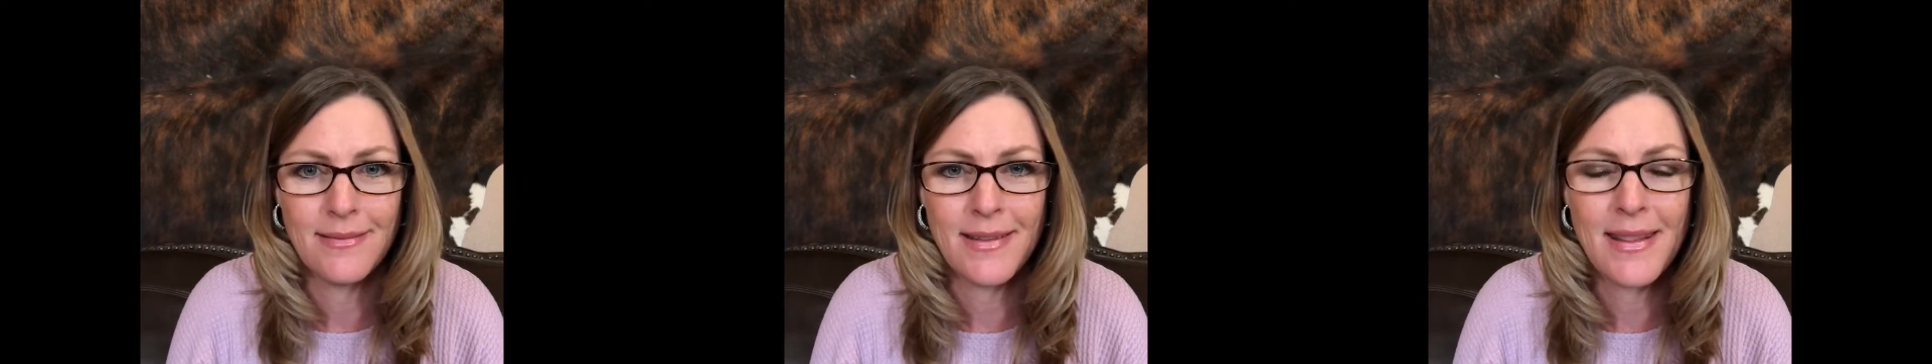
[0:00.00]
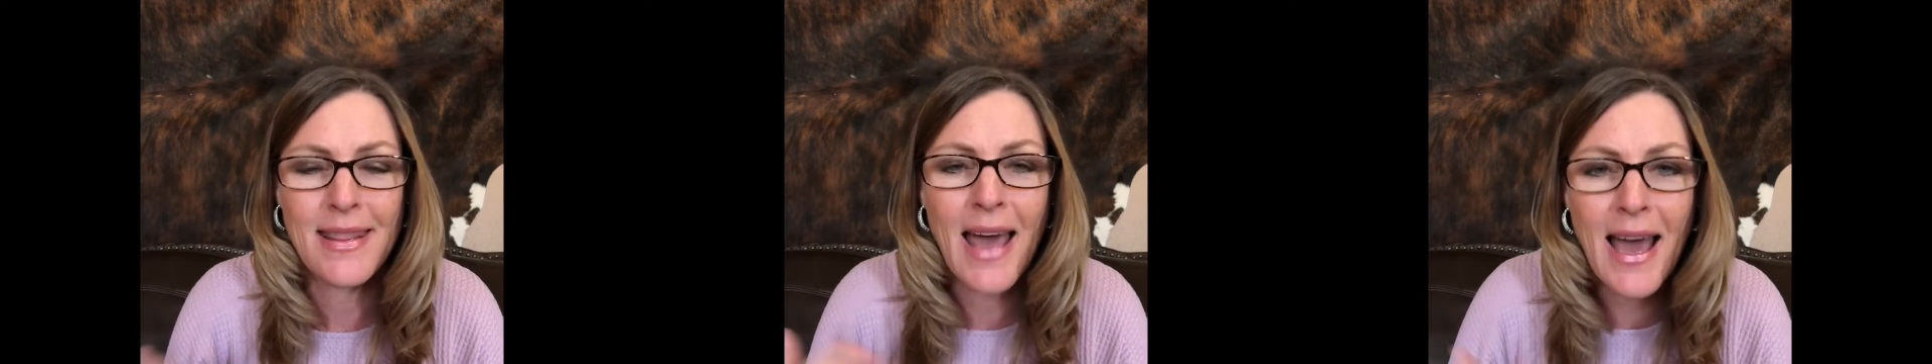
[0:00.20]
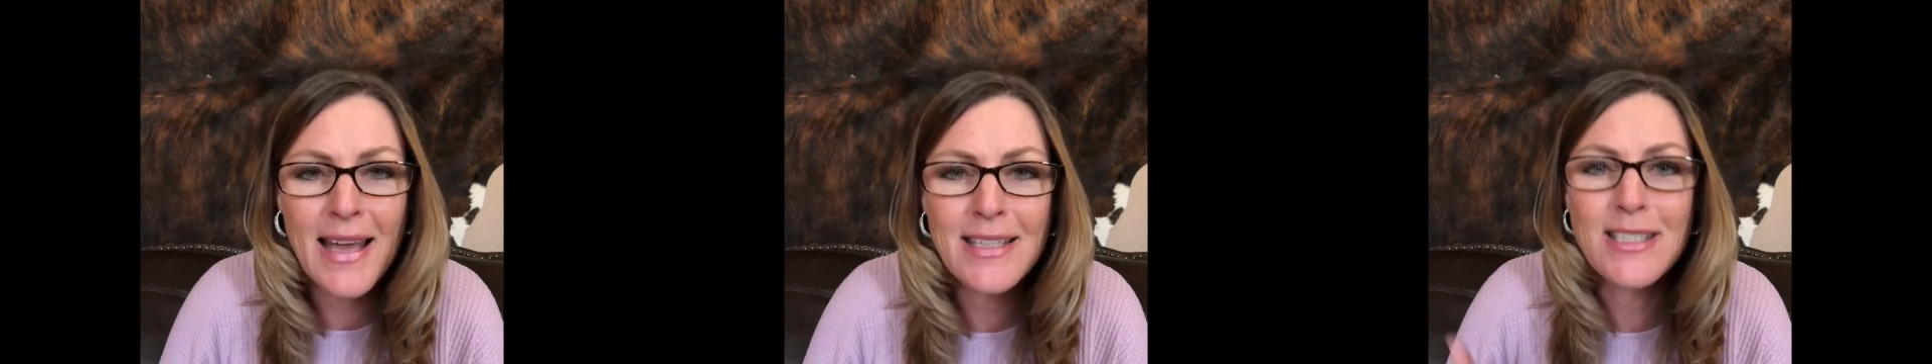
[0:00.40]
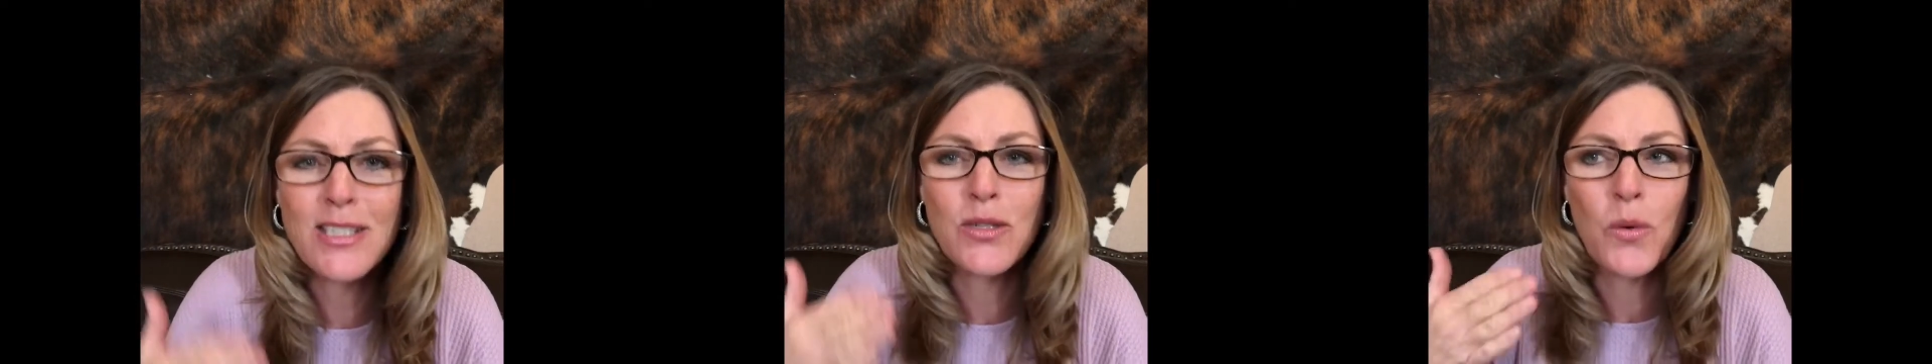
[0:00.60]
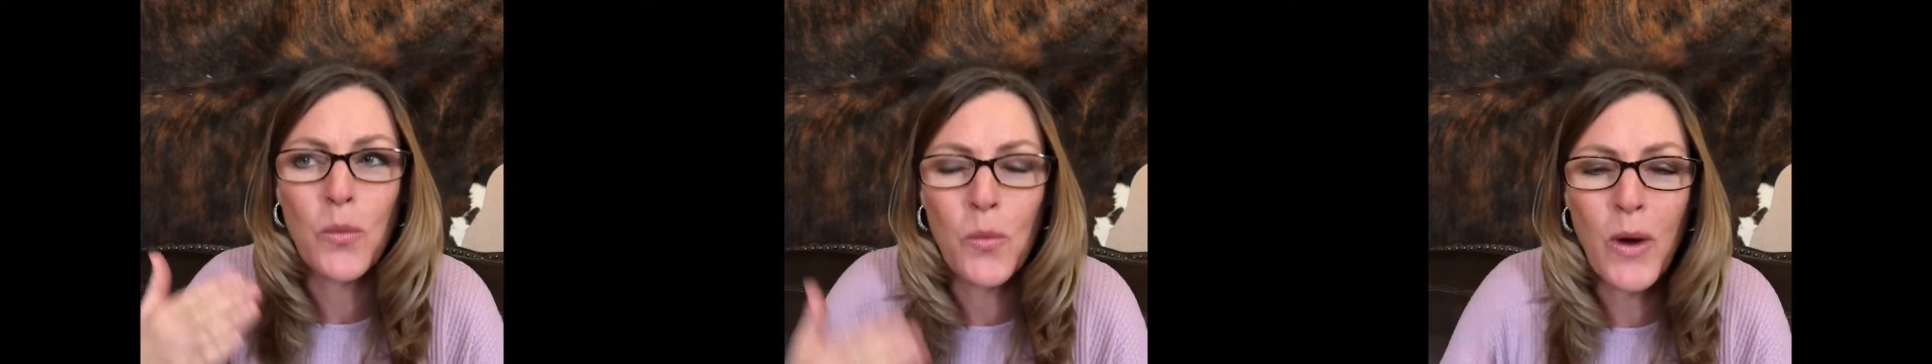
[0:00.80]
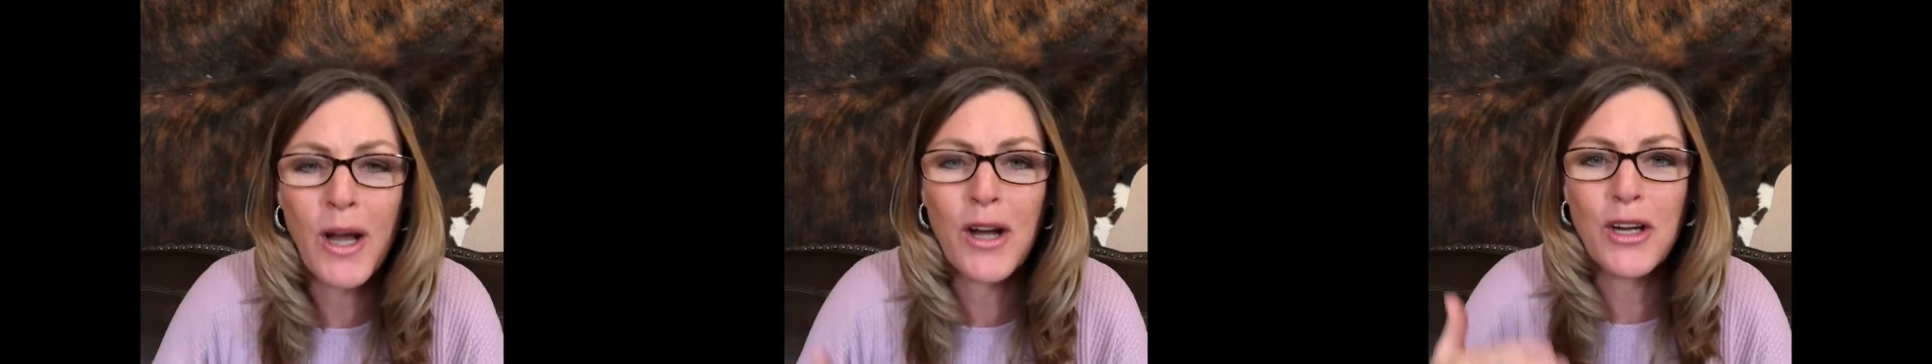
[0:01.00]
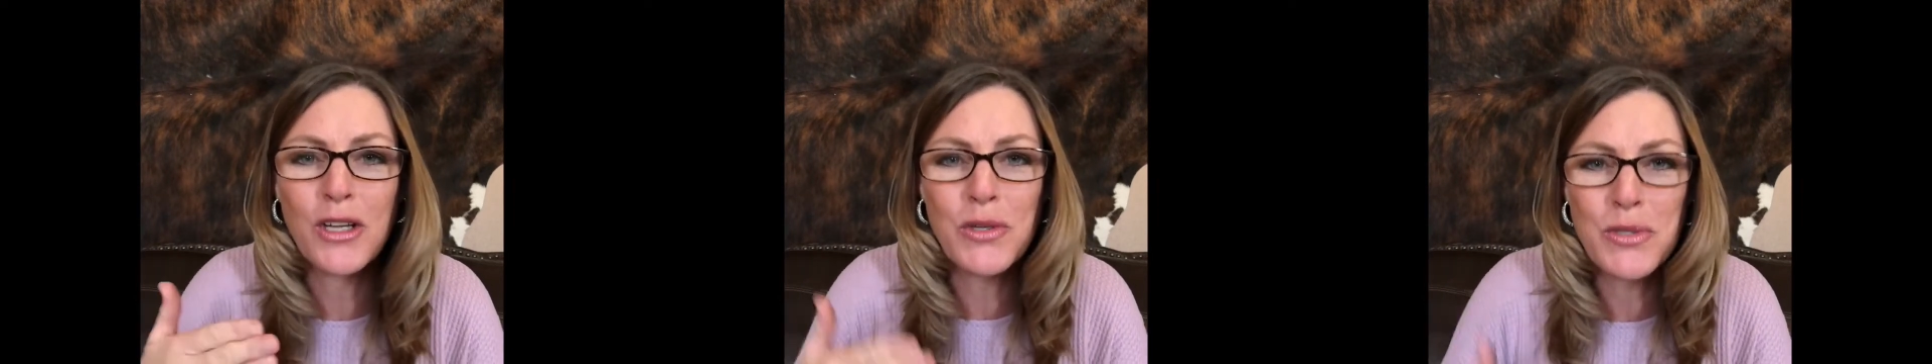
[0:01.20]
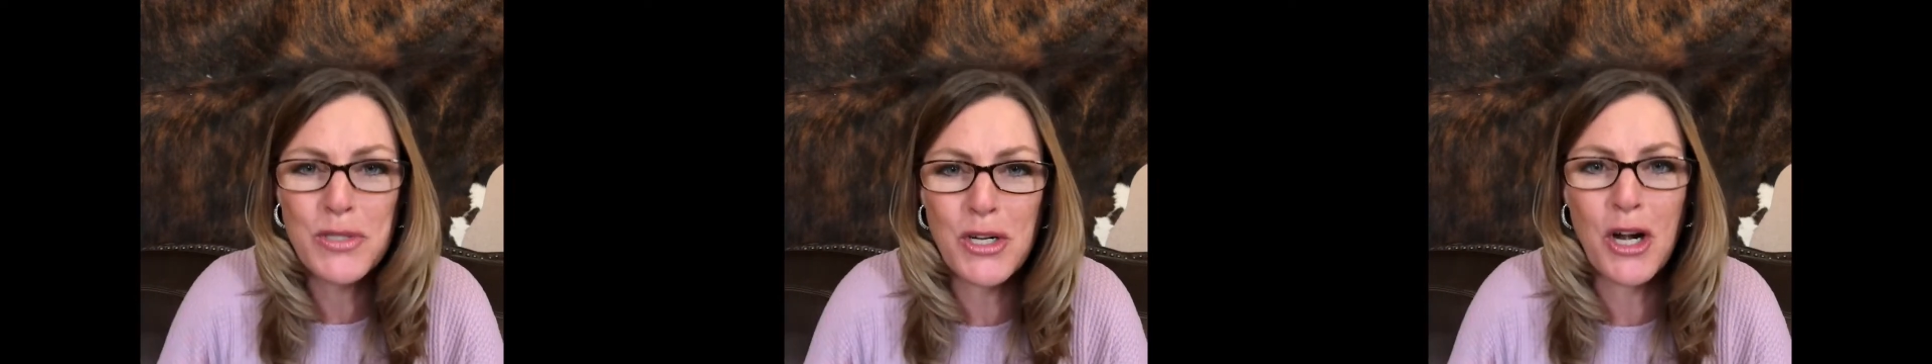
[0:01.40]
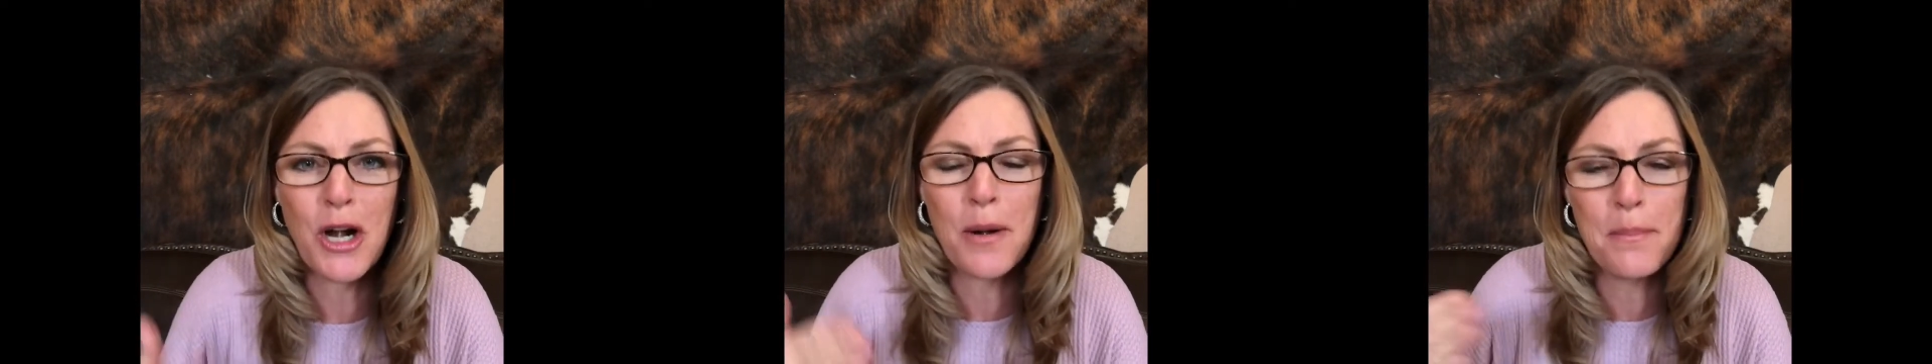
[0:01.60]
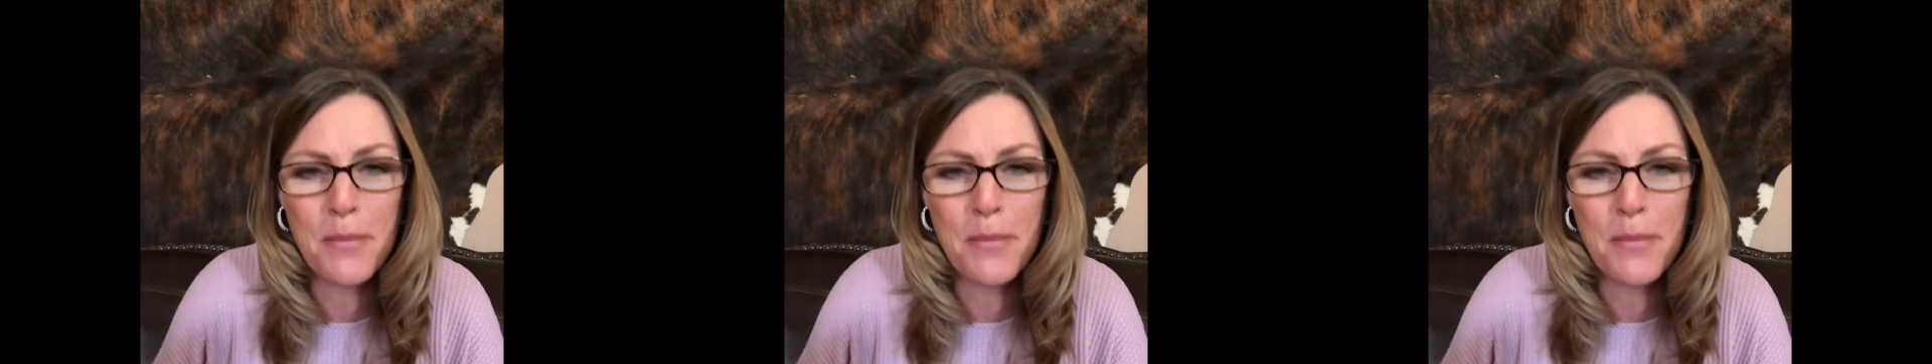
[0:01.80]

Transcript: That's where you start